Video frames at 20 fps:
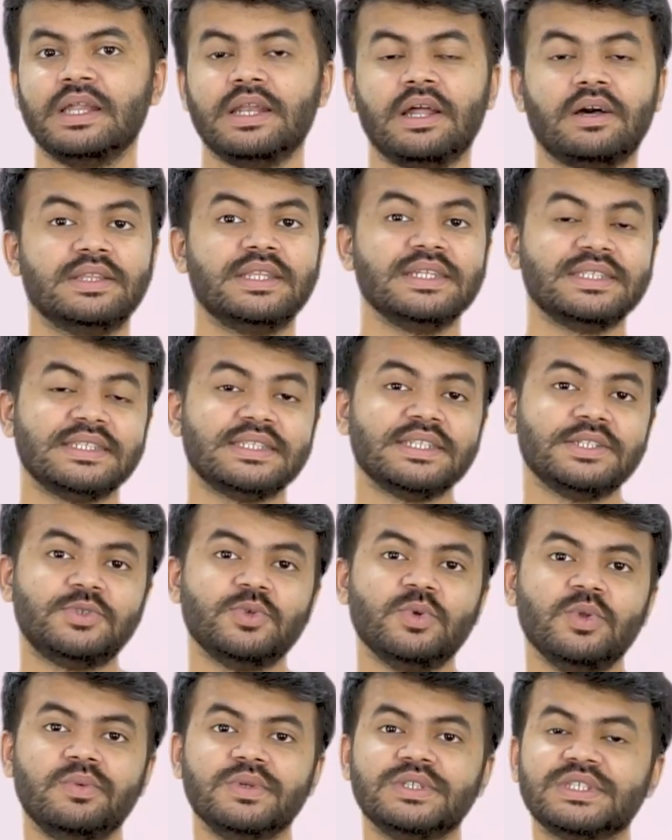Now this is a
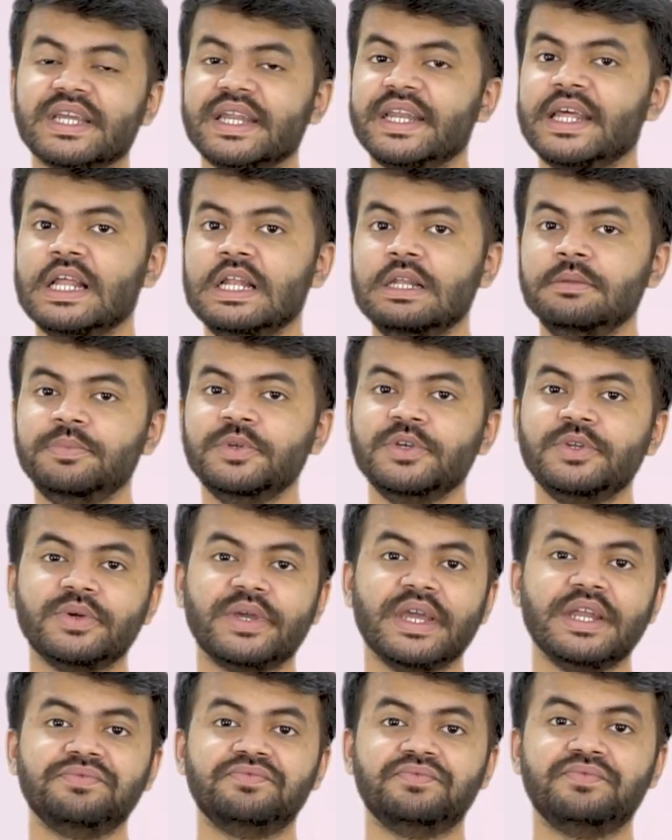tool which can help you to
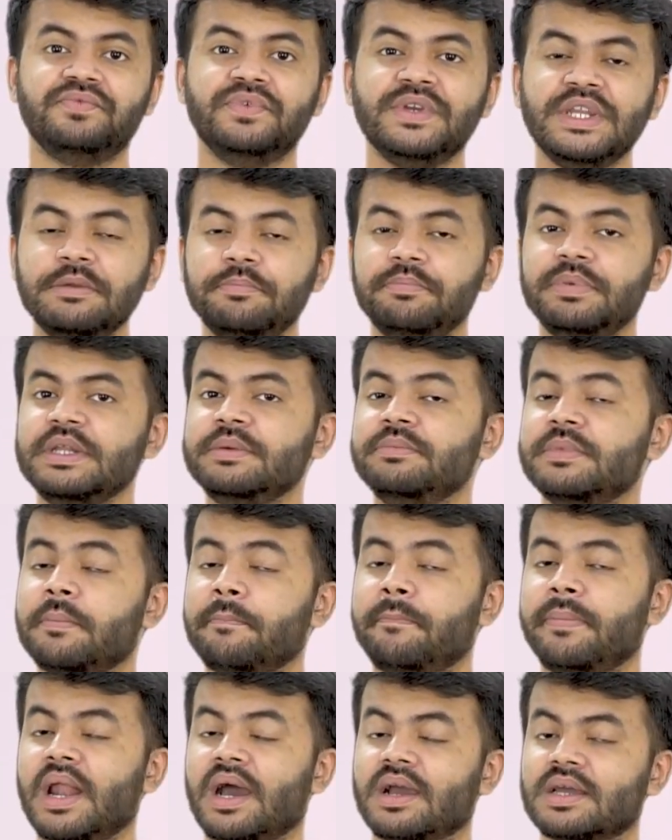get free
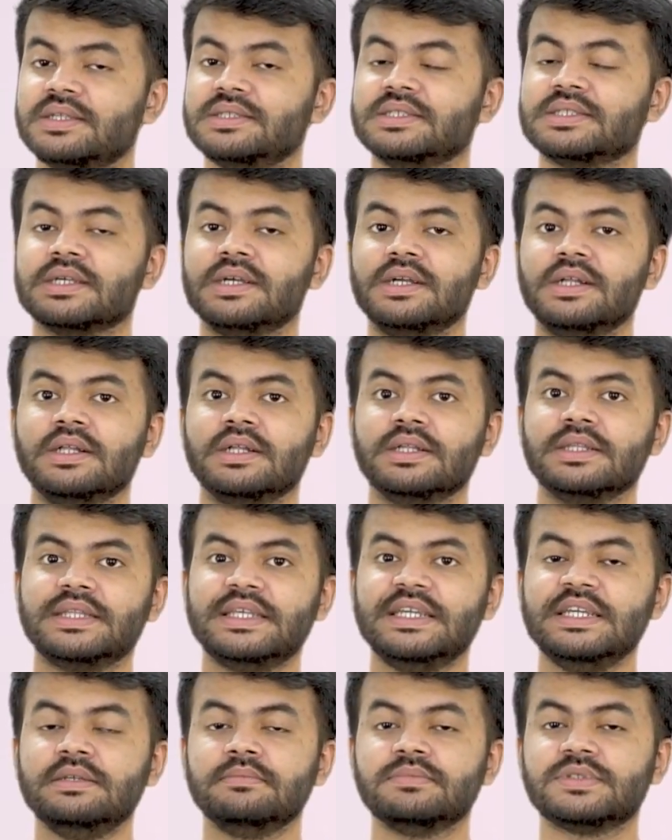premium plugins,
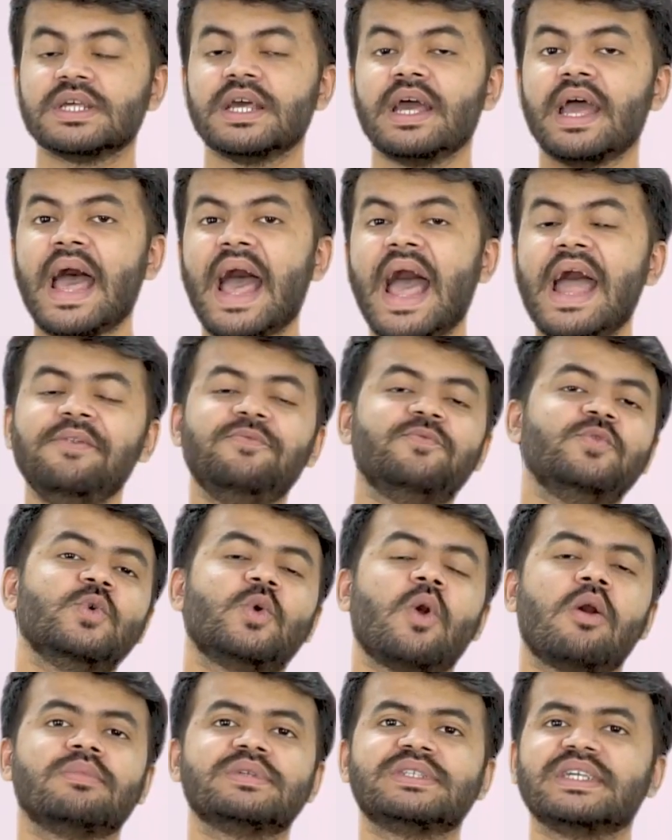themes, and
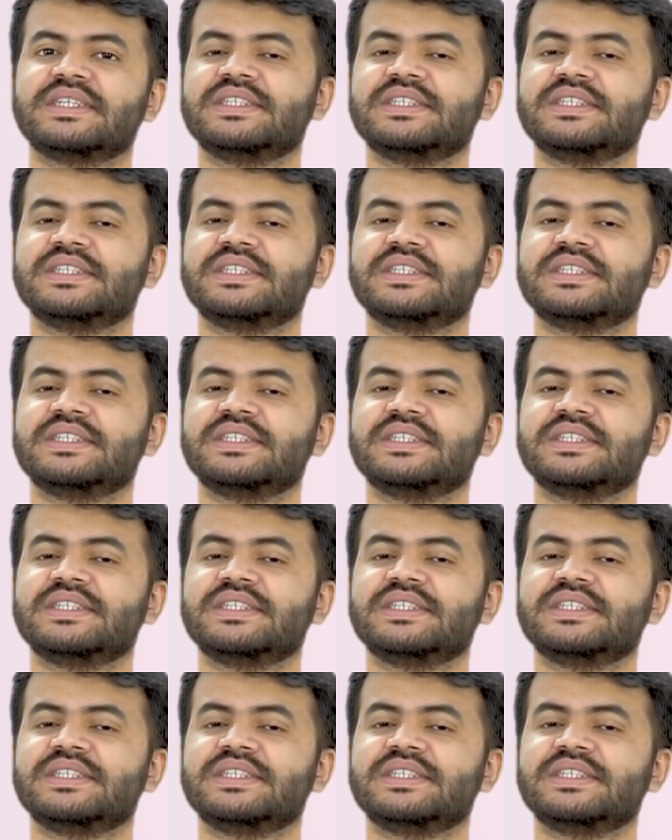WooCommerce